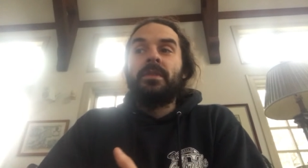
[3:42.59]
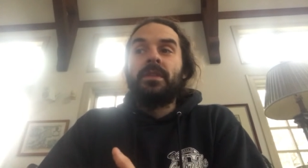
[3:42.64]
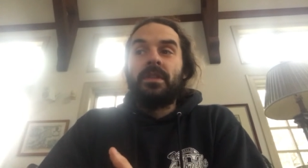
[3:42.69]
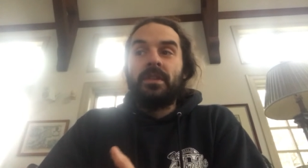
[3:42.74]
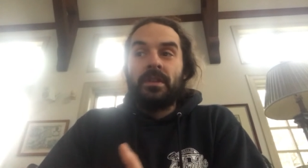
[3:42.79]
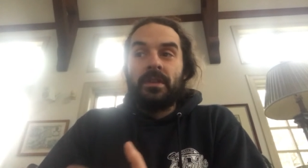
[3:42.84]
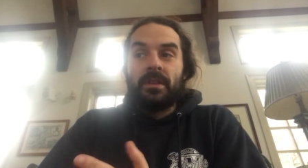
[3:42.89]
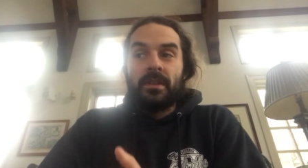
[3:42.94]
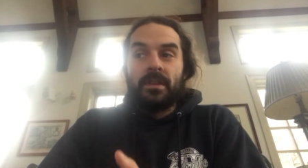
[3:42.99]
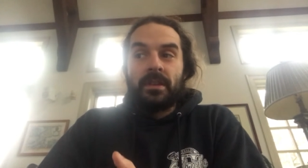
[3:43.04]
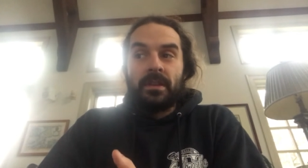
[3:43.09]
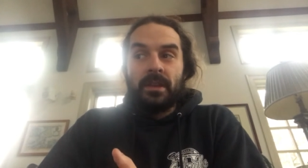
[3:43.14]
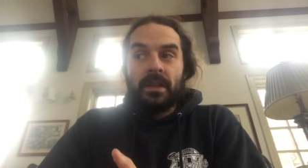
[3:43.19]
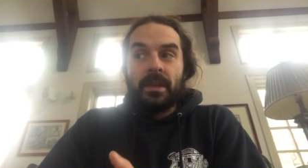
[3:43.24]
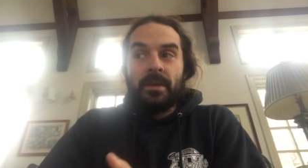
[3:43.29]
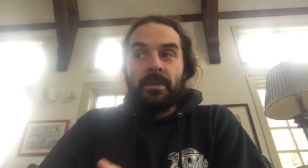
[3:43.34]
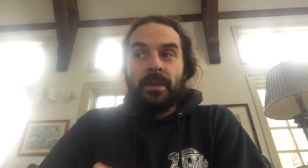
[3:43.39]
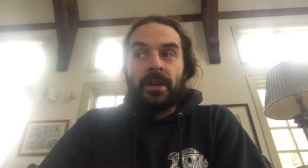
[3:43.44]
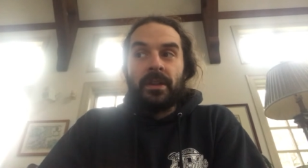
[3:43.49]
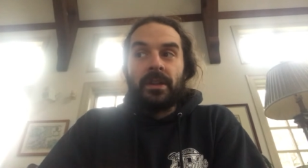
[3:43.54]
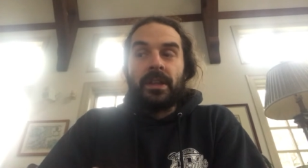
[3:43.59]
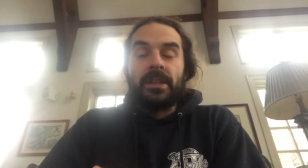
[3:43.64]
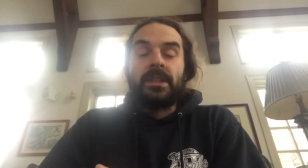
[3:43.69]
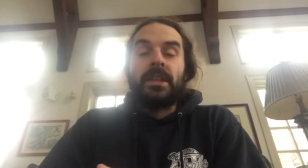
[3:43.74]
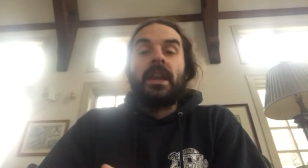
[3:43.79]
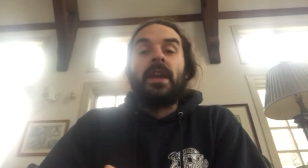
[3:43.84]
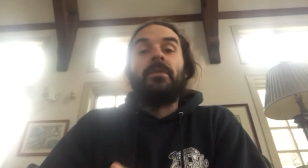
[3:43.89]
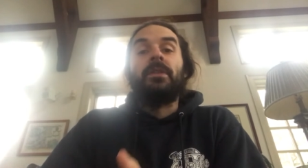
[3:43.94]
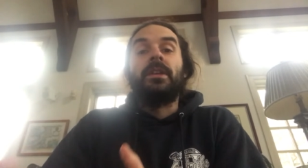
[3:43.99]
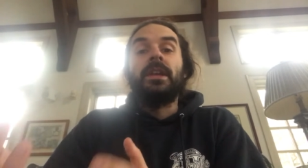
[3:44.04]
the, the, email
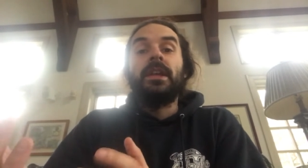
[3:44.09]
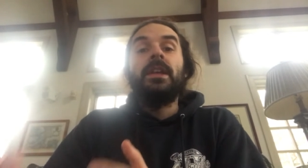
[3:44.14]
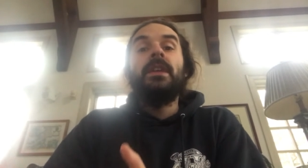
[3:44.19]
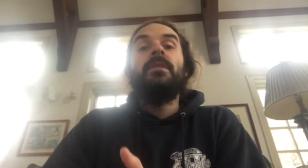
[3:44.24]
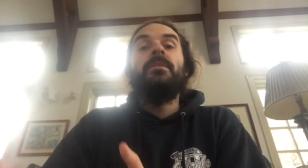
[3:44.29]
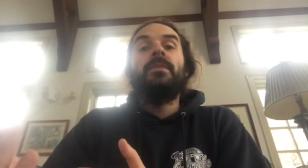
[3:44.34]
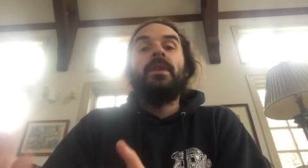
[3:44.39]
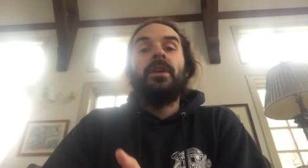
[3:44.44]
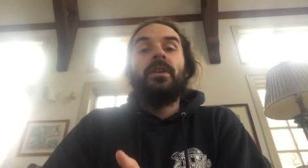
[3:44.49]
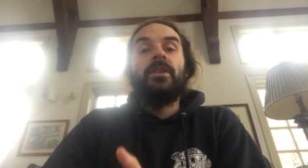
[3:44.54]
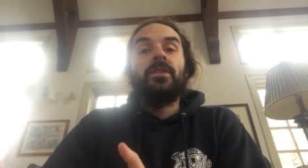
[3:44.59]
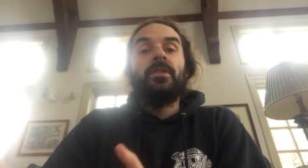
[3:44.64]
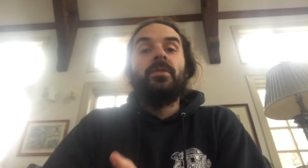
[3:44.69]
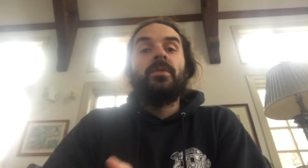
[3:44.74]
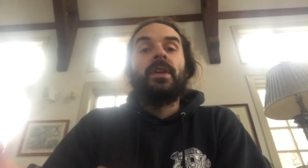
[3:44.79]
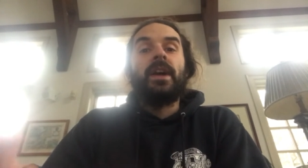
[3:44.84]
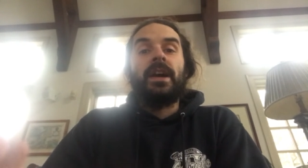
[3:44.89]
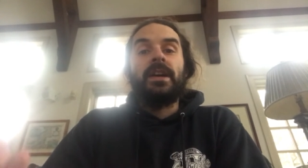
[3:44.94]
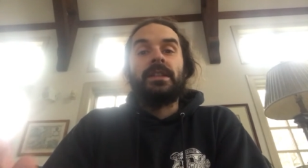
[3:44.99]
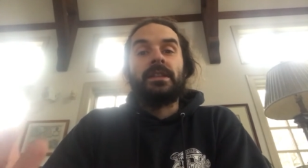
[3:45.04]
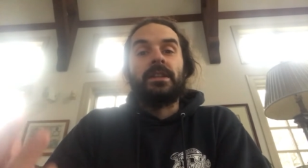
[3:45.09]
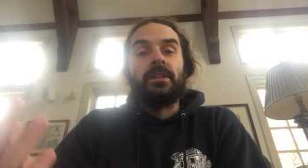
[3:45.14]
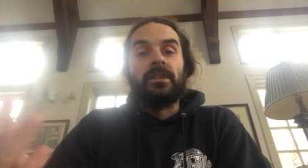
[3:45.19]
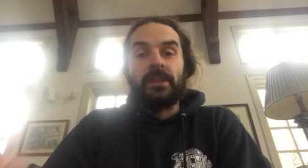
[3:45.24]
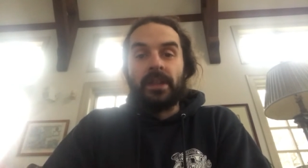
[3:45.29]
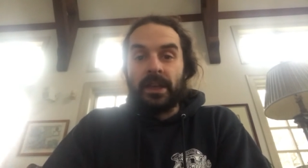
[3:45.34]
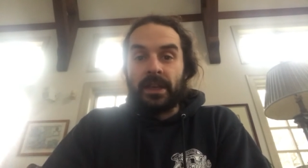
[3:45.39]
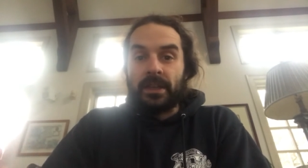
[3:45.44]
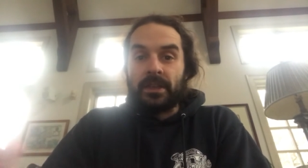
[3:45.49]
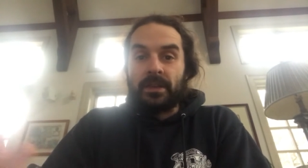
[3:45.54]
list and I will email you guys the
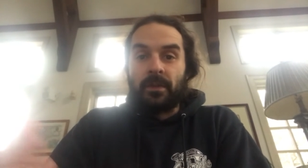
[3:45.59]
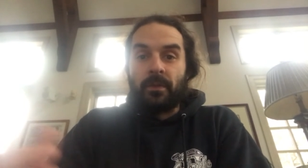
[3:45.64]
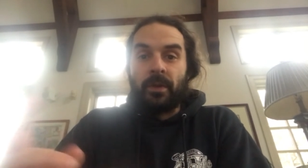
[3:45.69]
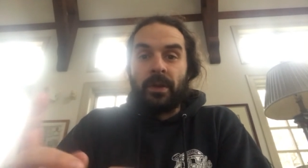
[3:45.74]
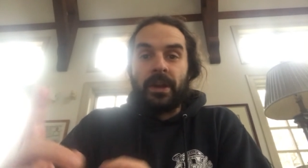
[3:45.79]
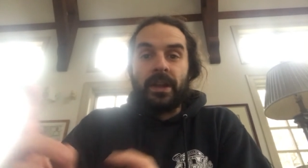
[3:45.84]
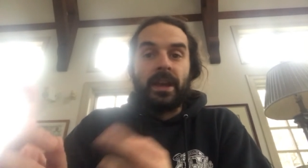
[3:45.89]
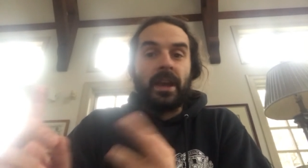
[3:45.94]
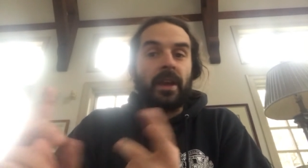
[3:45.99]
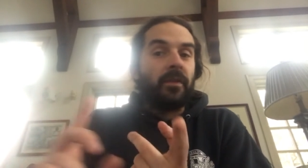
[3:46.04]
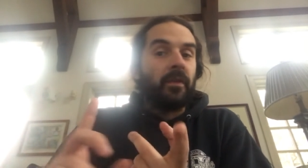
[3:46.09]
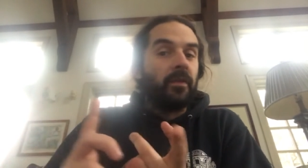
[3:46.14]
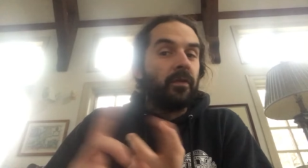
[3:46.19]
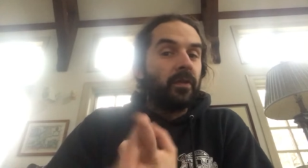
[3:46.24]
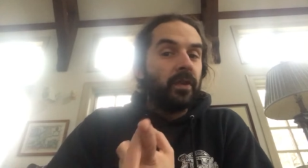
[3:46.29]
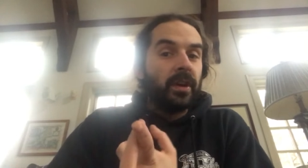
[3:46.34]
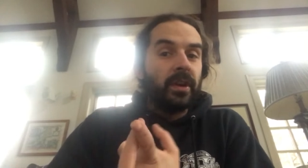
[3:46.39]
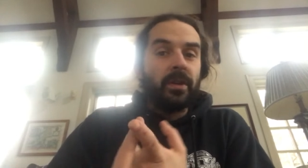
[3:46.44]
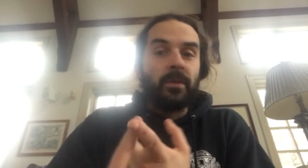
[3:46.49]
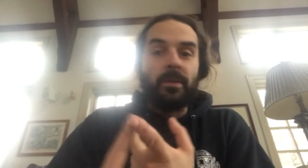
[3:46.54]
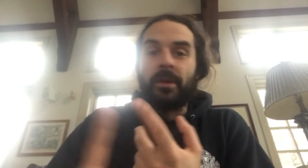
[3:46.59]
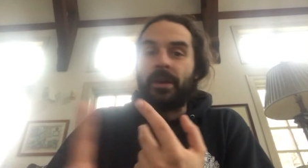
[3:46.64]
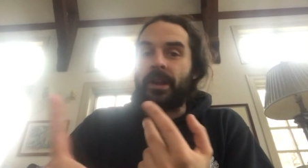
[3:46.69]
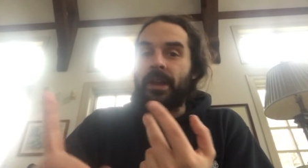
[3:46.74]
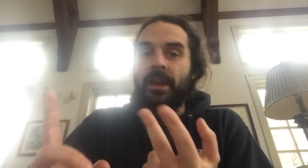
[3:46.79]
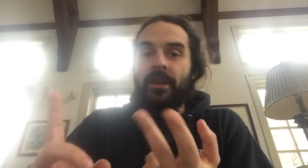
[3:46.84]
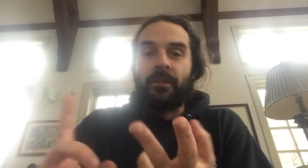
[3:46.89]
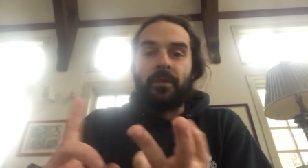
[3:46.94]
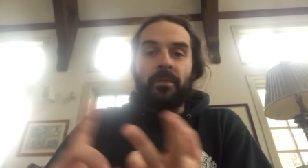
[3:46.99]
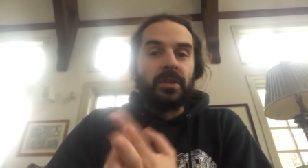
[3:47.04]
links of where to get it for free, where to
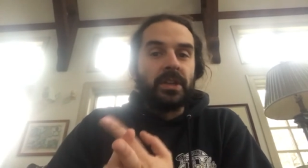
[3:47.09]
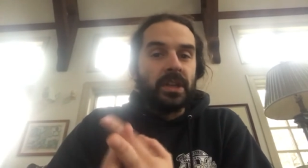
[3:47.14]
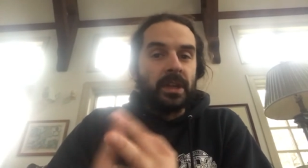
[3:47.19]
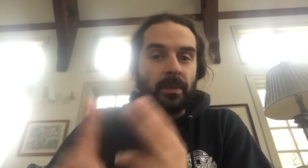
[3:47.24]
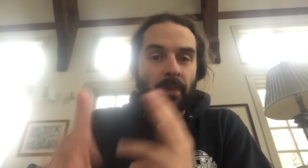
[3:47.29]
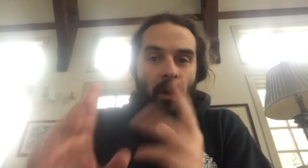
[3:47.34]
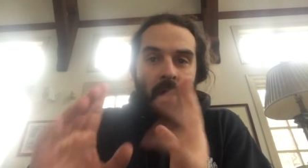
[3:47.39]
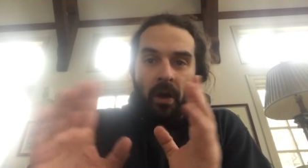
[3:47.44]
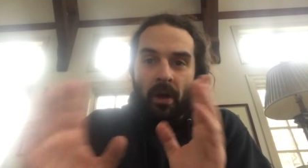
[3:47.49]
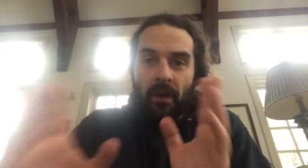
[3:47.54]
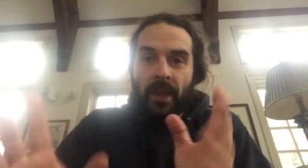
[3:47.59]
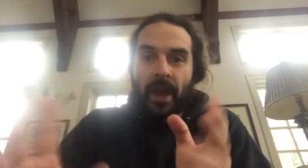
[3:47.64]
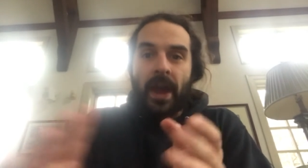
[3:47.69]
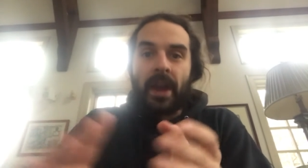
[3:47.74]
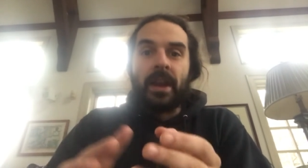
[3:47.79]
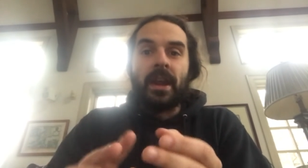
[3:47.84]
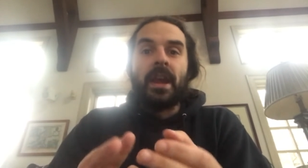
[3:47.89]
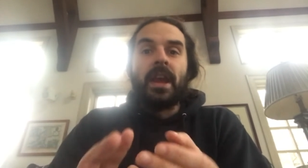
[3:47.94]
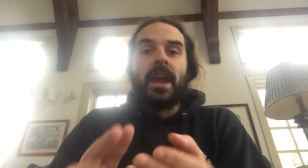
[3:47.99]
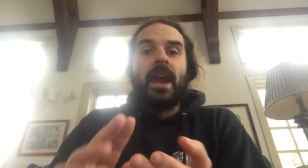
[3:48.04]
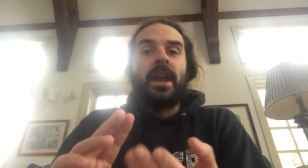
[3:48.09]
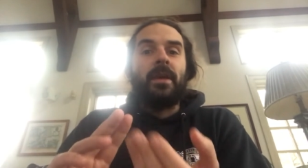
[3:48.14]
get it from cheap, all that.